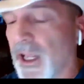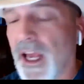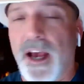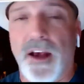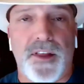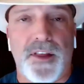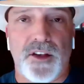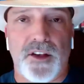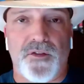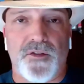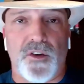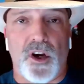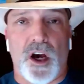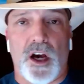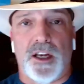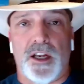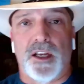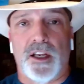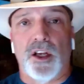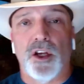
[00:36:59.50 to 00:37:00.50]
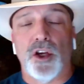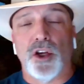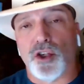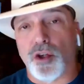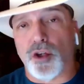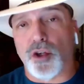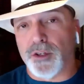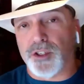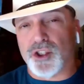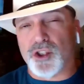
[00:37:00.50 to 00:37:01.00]
Yeah, they're nodding.
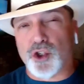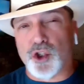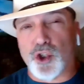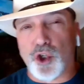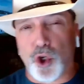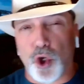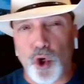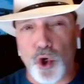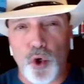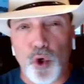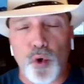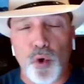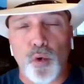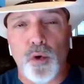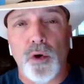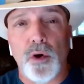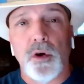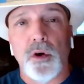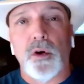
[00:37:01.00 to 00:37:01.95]
So it's 2